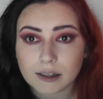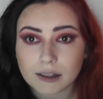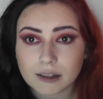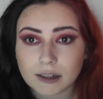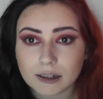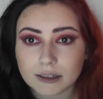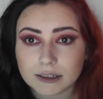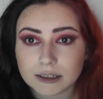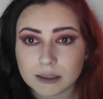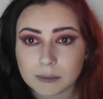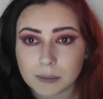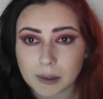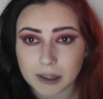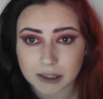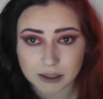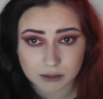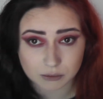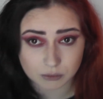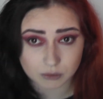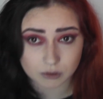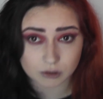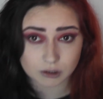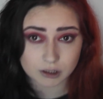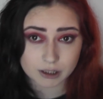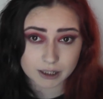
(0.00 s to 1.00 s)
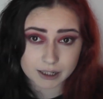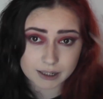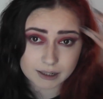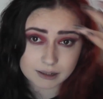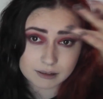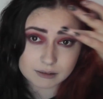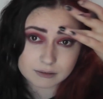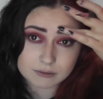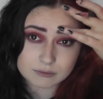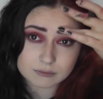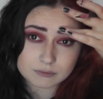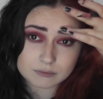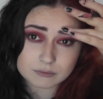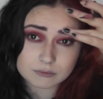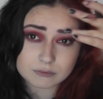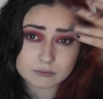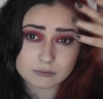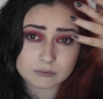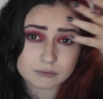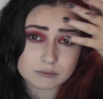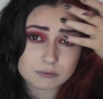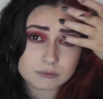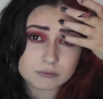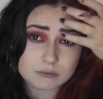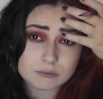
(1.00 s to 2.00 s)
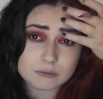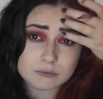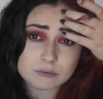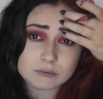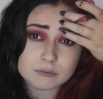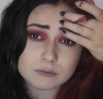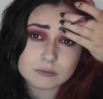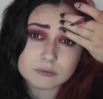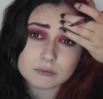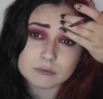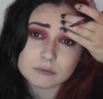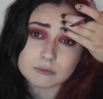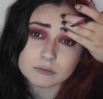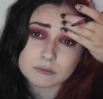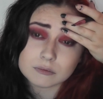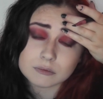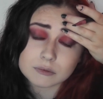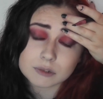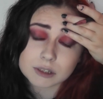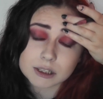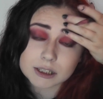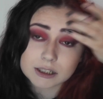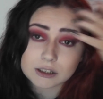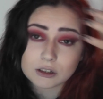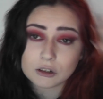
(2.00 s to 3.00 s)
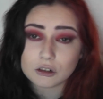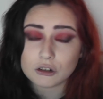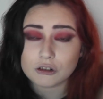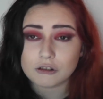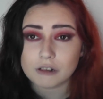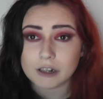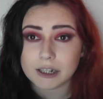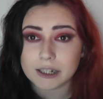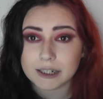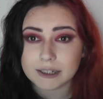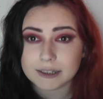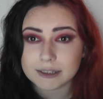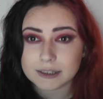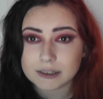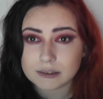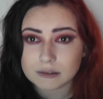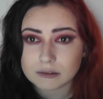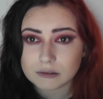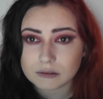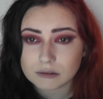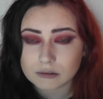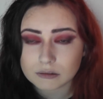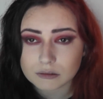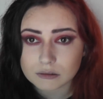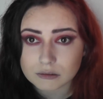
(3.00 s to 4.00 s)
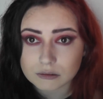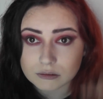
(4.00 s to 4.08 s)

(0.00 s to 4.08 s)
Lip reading: I think that's the best we're gonna get. It's not great.